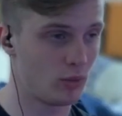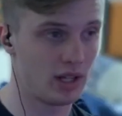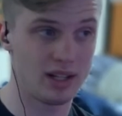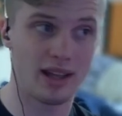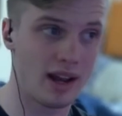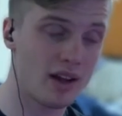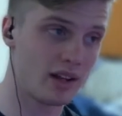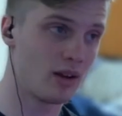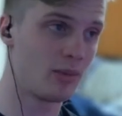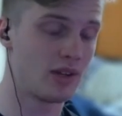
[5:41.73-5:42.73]
we need to get out of
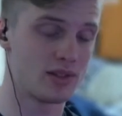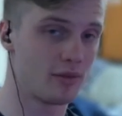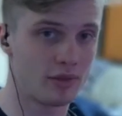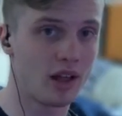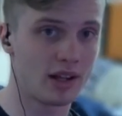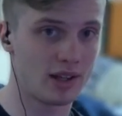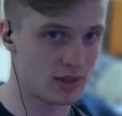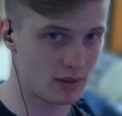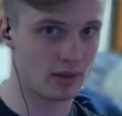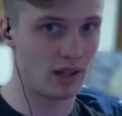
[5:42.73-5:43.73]
here, because the flooding
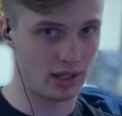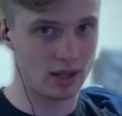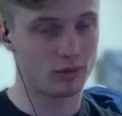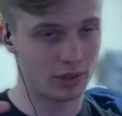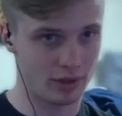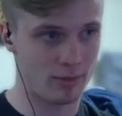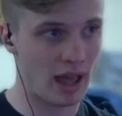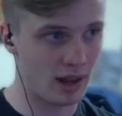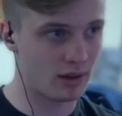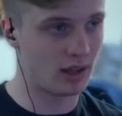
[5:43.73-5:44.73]
is gonna get really
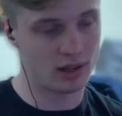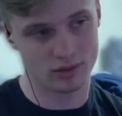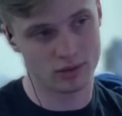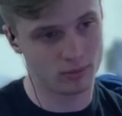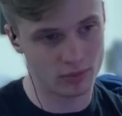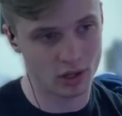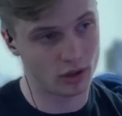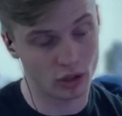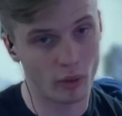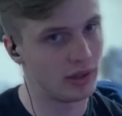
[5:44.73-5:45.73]
bad, and you're
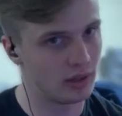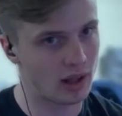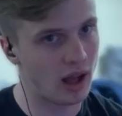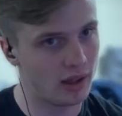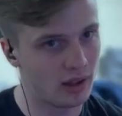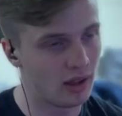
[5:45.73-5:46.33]
going to die,